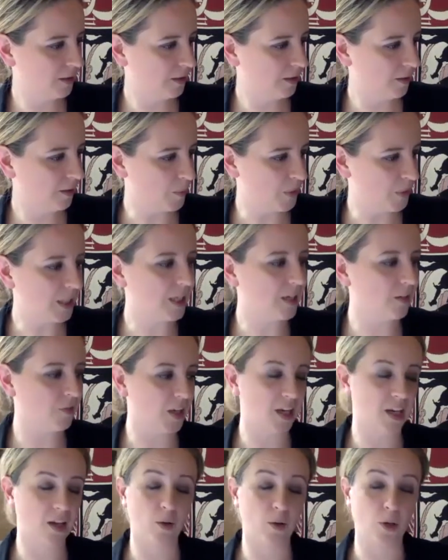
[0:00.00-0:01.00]
particularly if
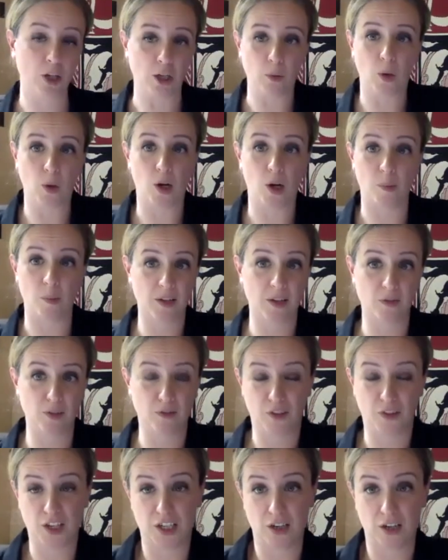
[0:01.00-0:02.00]
they know who you are but even
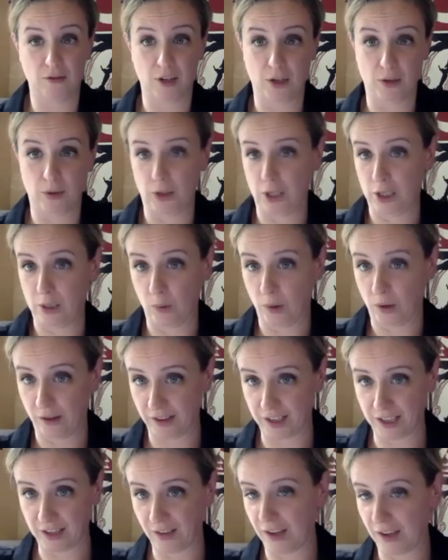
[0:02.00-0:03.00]
if they don't know who you are
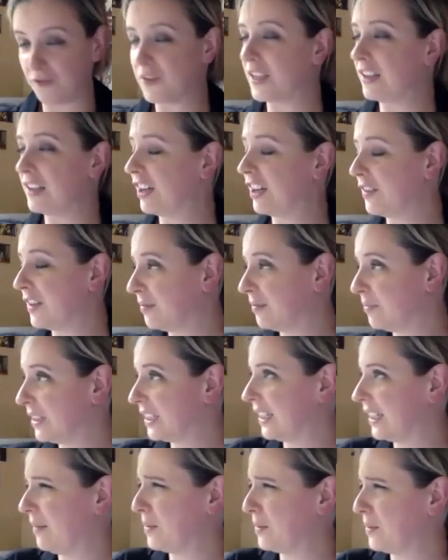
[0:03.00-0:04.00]
I, have there, there, have been
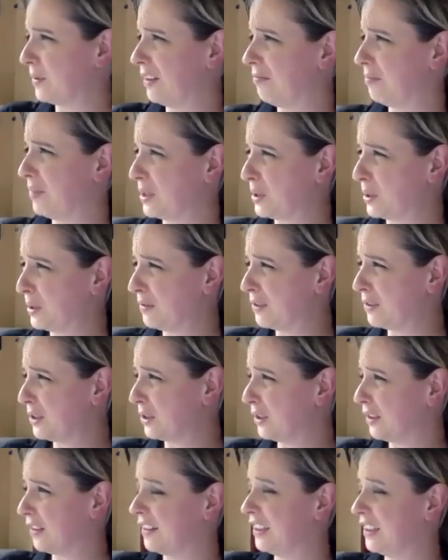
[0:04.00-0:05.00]
times when i've been sort of
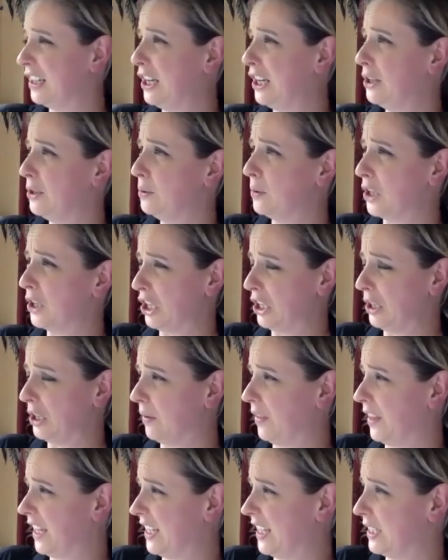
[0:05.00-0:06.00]
stood in the loo queue
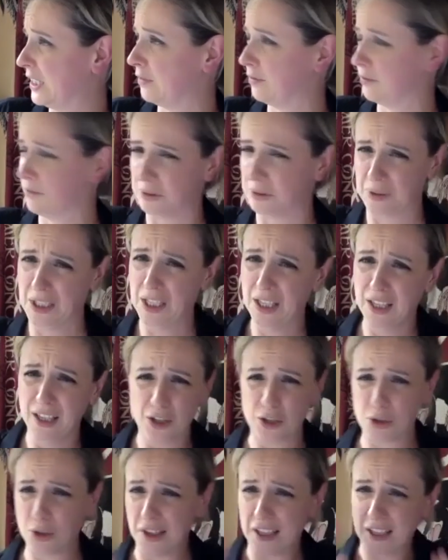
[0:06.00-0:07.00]
at the interval
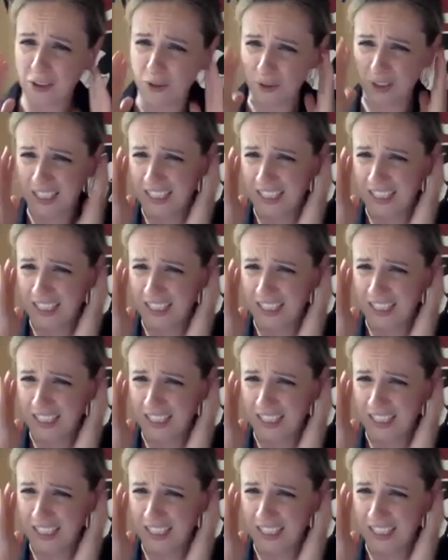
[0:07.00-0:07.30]
trying not to